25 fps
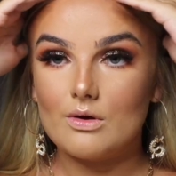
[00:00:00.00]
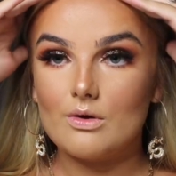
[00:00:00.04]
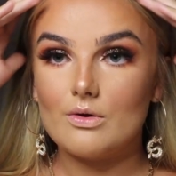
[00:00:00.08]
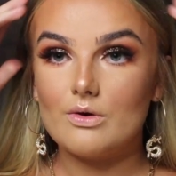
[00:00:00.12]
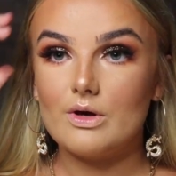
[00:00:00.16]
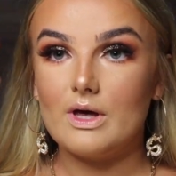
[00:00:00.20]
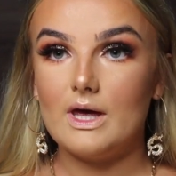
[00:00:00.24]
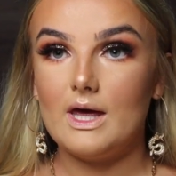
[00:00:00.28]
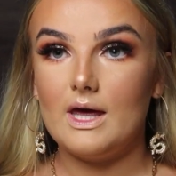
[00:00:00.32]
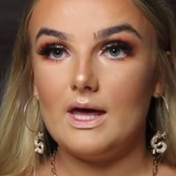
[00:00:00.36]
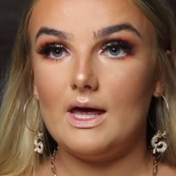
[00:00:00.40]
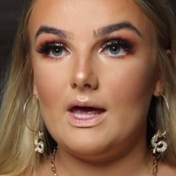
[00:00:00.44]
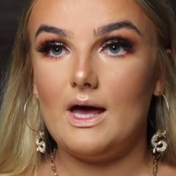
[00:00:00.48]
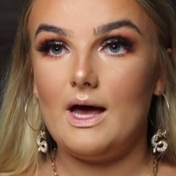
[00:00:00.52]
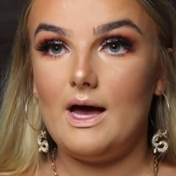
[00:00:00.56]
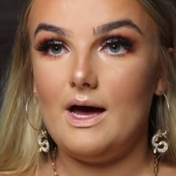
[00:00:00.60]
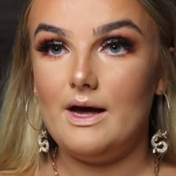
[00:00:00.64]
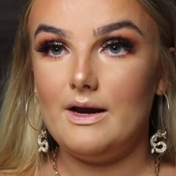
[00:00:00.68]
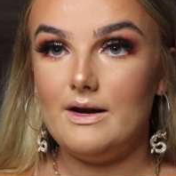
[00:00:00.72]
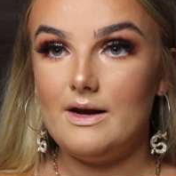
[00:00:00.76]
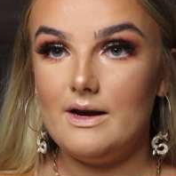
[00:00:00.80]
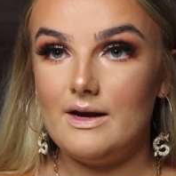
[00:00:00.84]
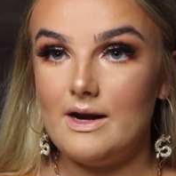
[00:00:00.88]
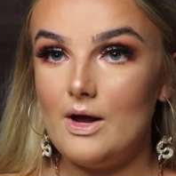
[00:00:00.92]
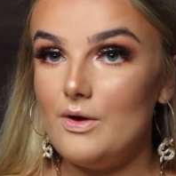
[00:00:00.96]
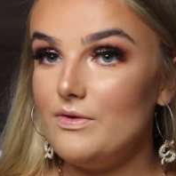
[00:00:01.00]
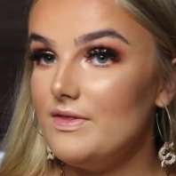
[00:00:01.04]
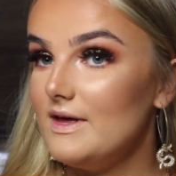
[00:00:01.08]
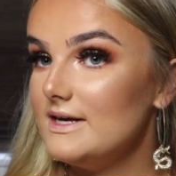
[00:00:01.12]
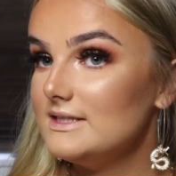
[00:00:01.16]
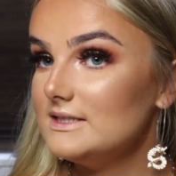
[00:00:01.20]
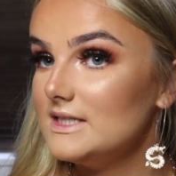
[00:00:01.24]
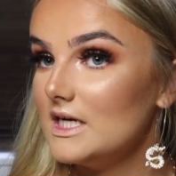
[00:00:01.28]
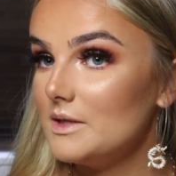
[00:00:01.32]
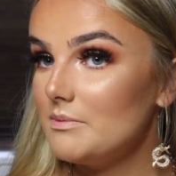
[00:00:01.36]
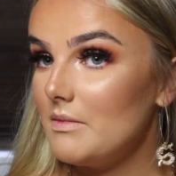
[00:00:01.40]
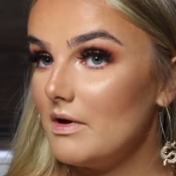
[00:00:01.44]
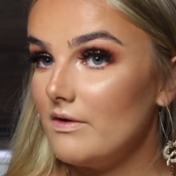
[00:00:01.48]
Okay, and now that's
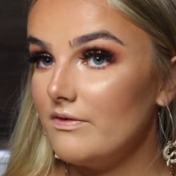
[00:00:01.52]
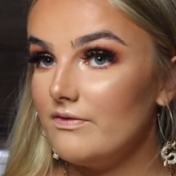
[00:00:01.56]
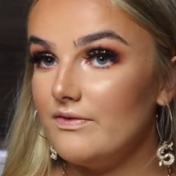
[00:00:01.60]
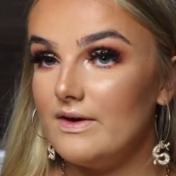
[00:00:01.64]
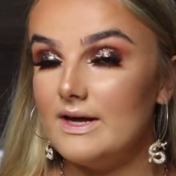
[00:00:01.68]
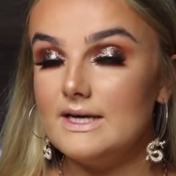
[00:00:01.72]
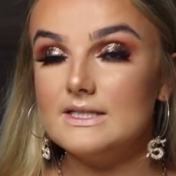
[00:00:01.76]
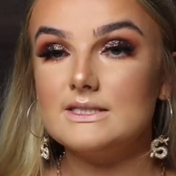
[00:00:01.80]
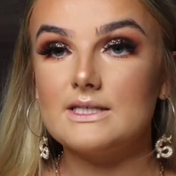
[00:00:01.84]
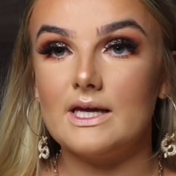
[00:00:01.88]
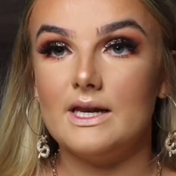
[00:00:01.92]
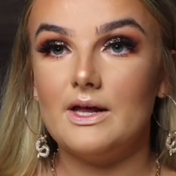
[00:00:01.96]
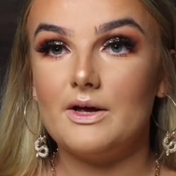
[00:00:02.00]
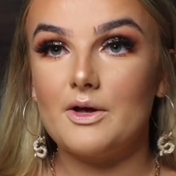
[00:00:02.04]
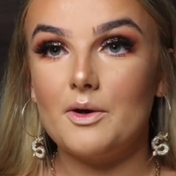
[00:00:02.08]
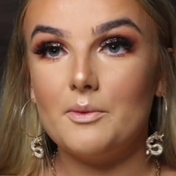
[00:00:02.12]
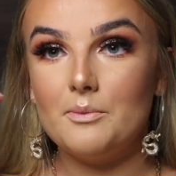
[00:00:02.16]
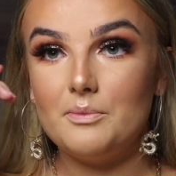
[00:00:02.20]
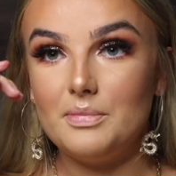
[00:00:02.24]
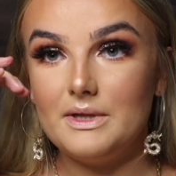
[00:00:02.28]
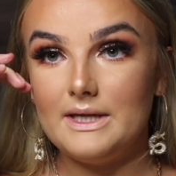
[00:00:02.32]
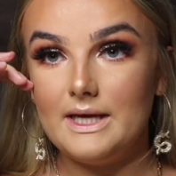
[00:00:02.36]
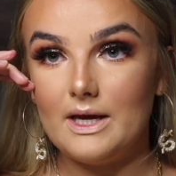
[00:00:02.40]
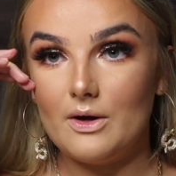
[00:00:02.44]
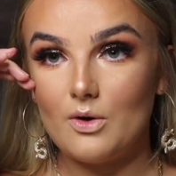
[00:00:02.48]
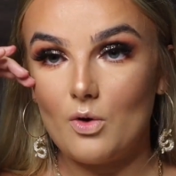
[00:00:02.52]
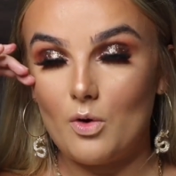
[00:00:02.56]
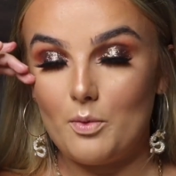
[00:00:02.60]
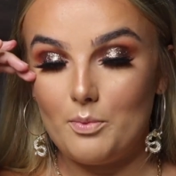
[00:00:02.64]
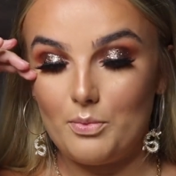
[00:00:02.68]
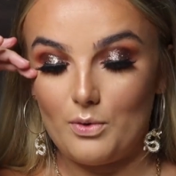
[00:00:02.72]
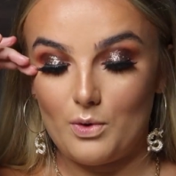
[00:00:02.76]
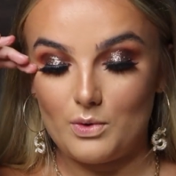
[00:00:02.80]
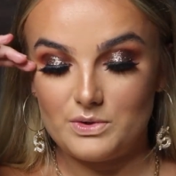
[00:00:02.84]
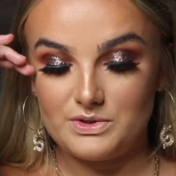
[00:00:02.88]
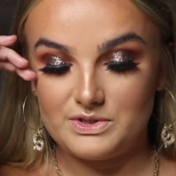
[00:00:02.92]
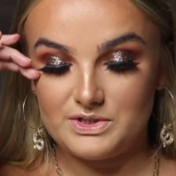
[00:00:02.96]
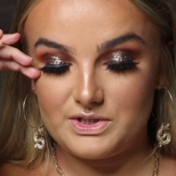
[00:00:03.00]
like my face kind of complete and all
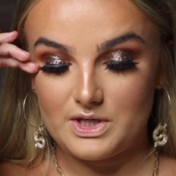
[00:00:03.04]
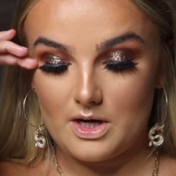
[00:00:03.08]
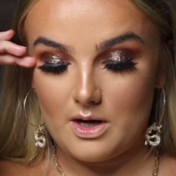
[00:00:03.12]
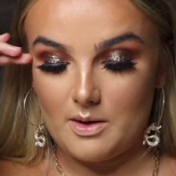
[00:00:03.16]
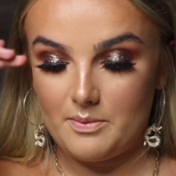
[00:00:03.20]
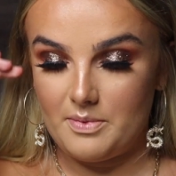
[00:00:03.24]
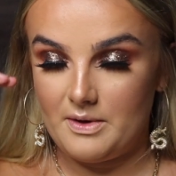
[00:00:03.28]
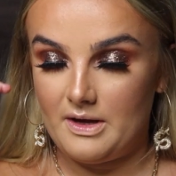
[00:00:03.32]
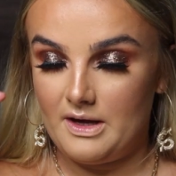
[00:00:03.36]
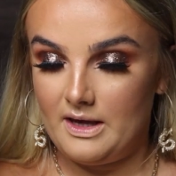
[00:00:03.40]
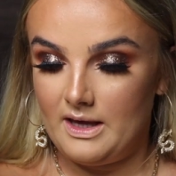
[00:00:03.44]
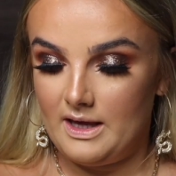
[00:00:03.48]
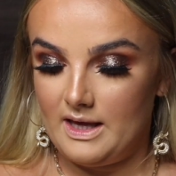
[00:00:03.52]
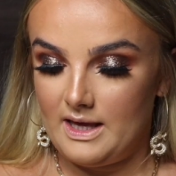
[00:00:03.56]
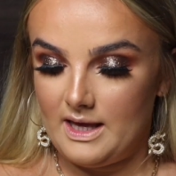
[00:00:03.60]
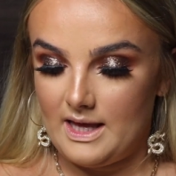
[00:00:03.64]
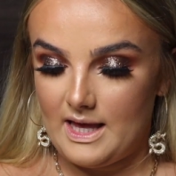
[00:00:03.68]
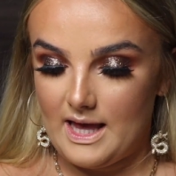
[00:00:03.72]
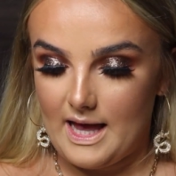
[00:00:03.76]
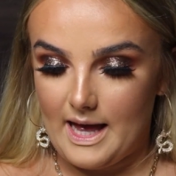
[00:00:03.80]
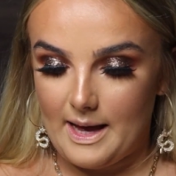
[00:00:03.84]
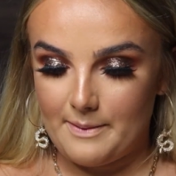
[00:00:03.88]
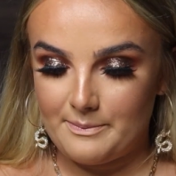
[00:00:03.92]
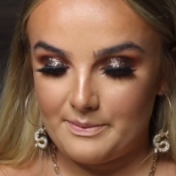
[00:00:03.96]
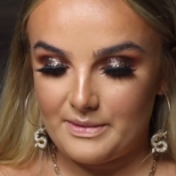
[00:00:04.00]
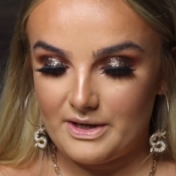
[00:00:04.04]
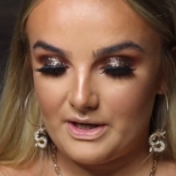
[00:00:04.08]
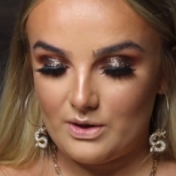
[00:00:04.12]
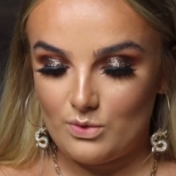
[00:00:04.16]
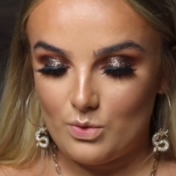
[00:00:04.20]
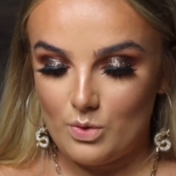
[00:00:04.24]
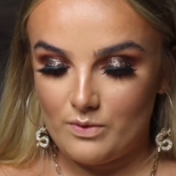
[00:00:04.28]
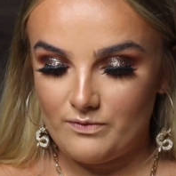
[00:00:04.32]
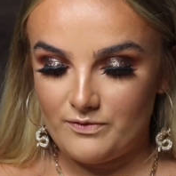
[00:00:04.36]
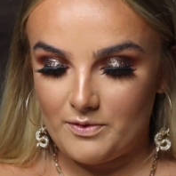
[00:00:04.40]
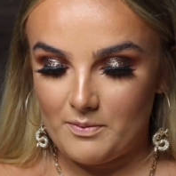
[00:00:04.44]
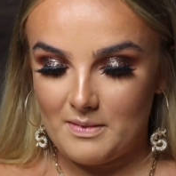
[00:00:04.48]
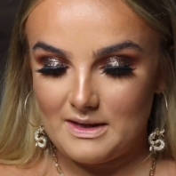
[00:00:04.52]
bronzed up, I'm going to go
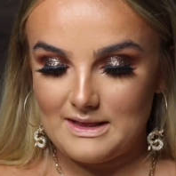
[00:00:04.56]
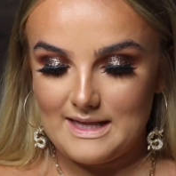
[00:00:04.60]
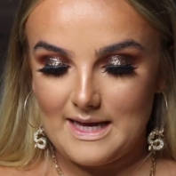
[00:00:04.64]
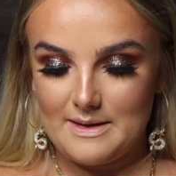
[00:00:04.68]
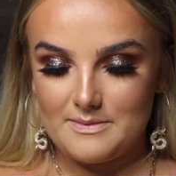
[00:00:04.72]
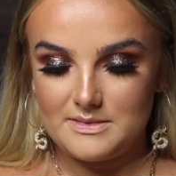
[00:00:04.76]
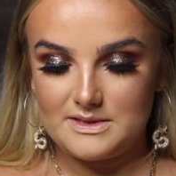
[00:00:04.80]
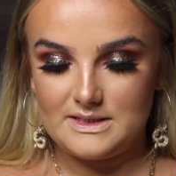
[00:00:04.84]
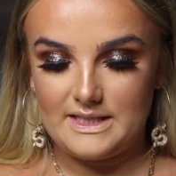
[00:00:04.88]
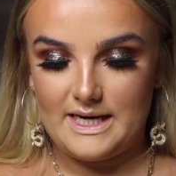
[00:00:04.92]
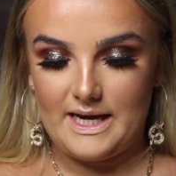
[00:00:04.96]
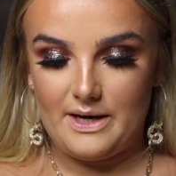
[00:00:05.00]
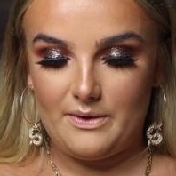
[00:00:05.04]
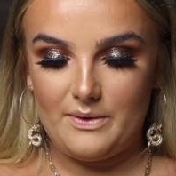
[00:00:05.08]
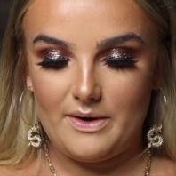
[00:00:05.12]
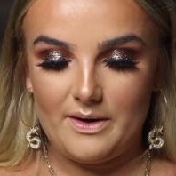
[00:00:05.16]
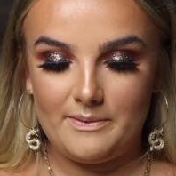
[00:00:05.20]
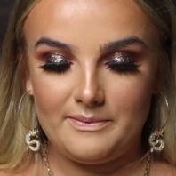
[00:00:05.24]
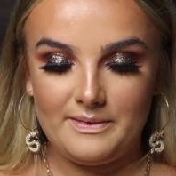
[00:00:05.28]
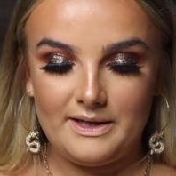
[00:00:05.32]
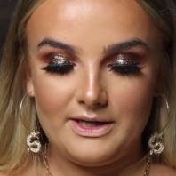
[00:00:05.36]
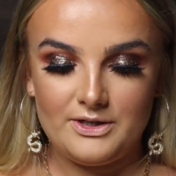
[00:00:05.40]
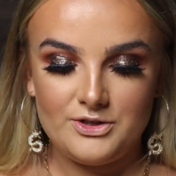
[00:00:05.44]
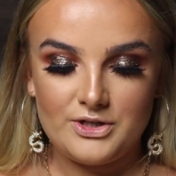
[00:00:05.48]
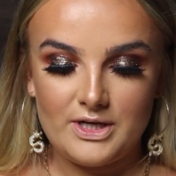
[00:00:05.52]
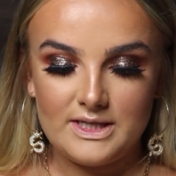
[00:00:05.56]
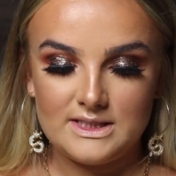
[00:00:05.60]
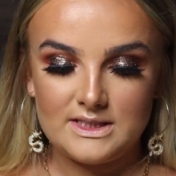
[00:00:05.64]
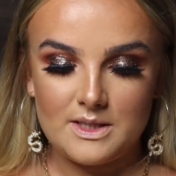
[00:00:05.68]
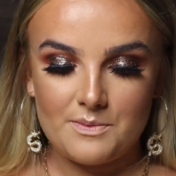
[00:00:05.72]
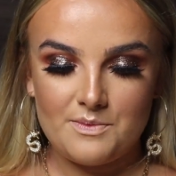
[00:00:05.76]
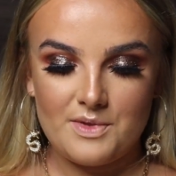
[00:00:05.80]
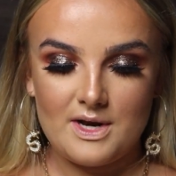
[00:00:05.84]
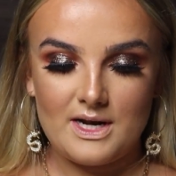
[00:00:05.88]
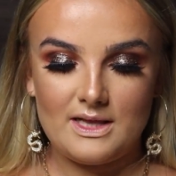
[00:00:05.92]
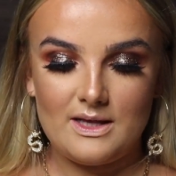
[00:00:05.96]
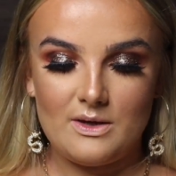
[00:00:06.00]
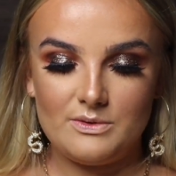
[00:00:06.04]
in for my lips now, and I'm going to try
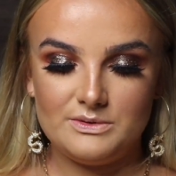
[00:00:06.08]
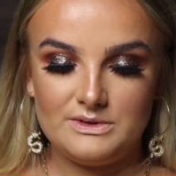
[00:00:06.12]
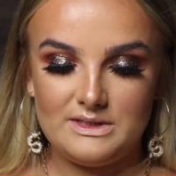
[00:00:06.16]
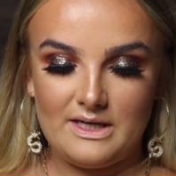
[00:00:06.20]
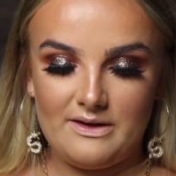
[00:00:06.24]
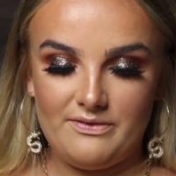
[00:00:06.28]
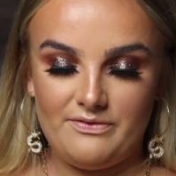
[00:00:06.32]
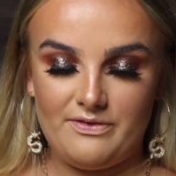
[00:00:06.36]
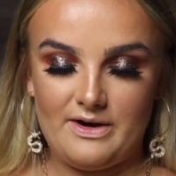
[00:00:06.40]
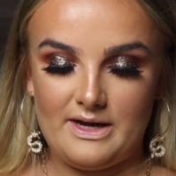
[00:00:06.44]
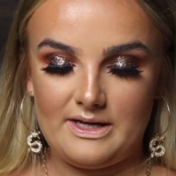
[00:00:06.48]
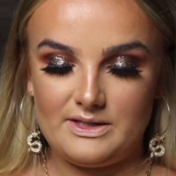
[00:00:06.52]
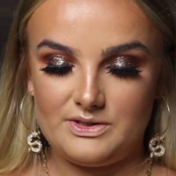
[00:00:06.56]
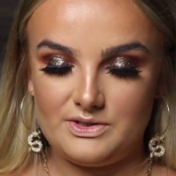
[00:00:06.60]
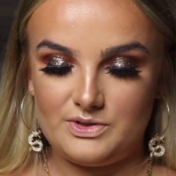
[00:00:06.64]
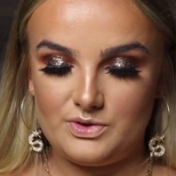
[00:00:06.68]
something a little different.